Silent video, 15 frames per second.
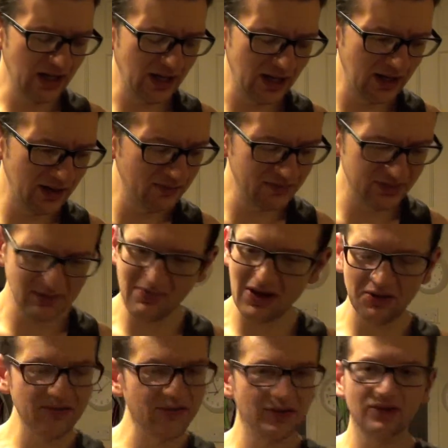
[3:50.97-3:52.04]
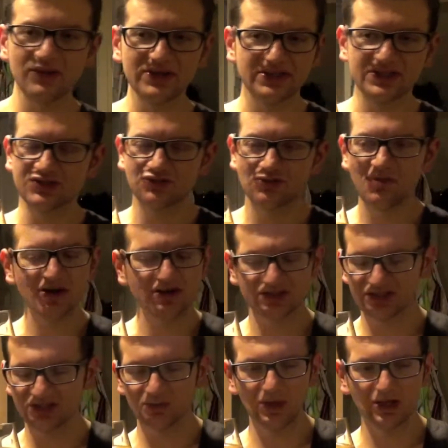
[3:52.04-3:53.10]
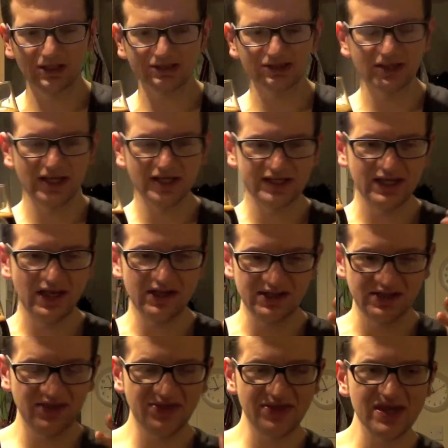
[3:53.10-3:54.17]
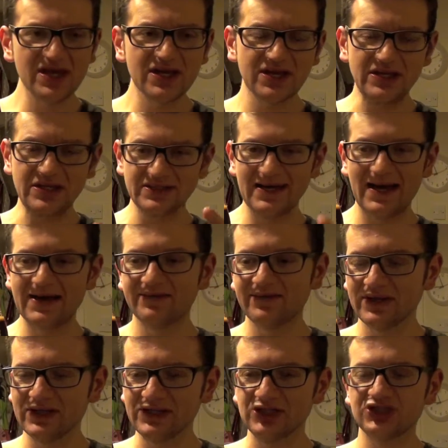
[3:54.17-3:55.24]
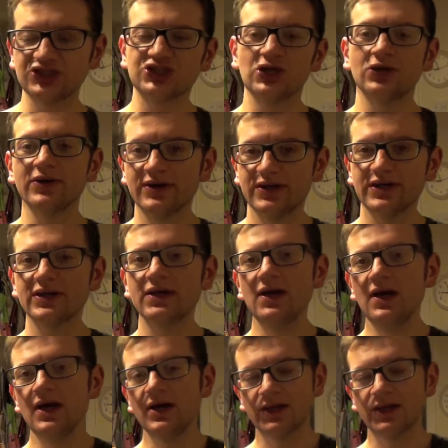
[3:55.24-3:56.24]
The mouthfeel on this is tremendous as well. It's thick and it's heavy and it's chunky.